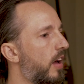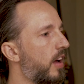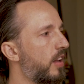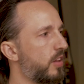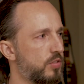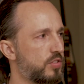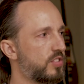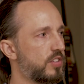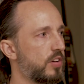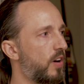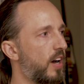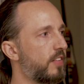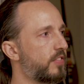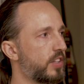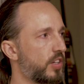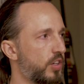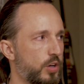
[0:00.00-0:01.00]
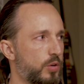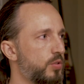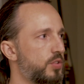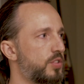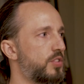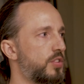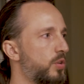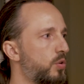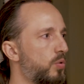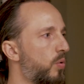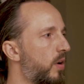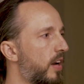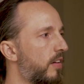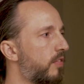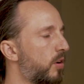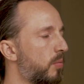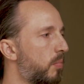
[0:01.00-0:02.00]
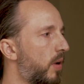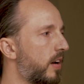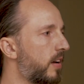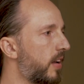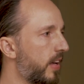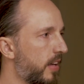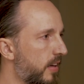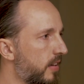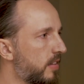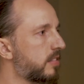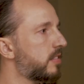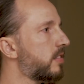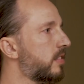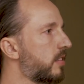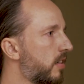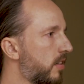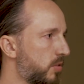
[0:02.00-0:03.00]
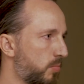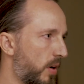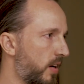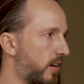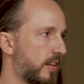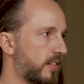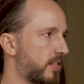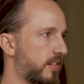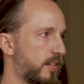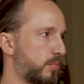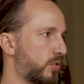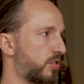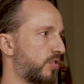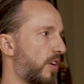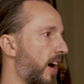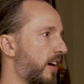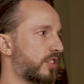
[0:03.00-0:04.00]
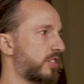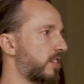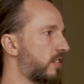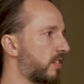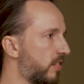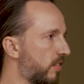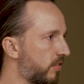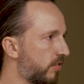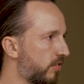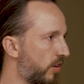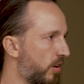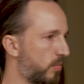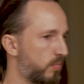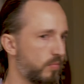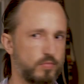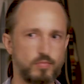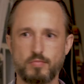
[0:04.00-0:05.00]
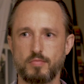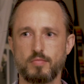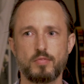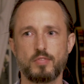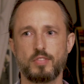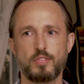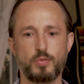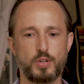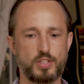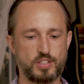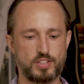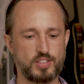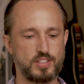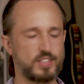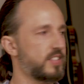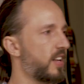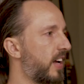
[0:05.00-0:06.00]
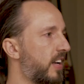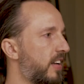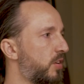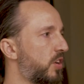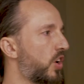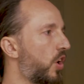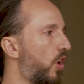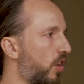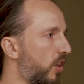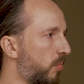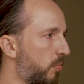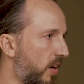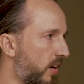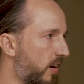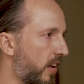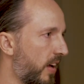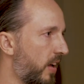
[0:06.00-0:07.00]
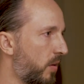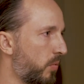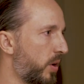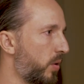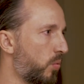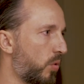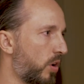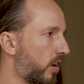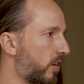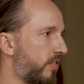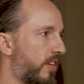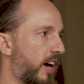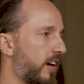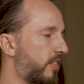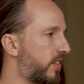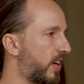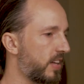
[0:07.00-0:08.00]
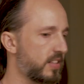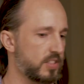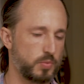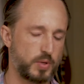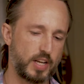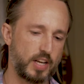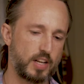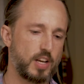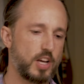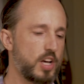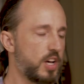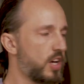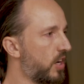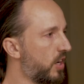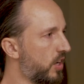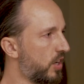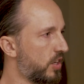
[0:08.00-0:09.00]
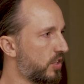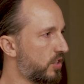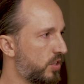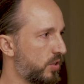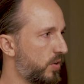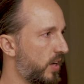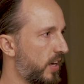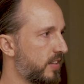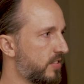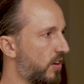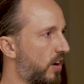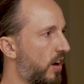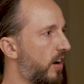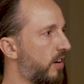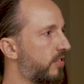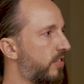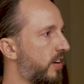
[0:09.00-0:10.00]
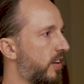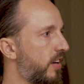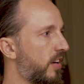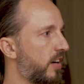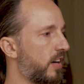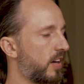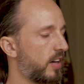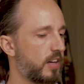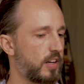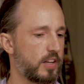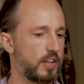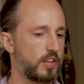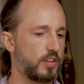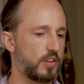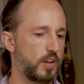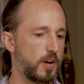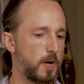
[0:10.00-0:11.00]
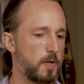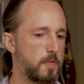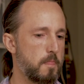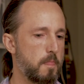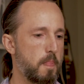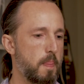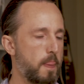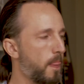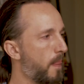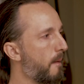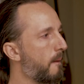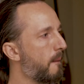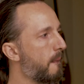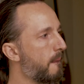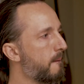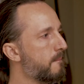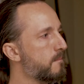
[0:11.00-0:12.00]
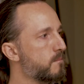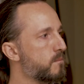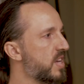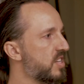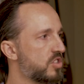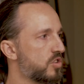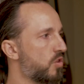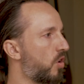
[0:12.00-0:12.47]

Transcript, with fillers: and you still have to go do whatever Monday is, because mm-hmm. Monday is an abstraction from... Mm-hmm. We just decided to call it Monday, right. and we work five days, and we get two days off, and uh, and it's you know, normal to hate it. It's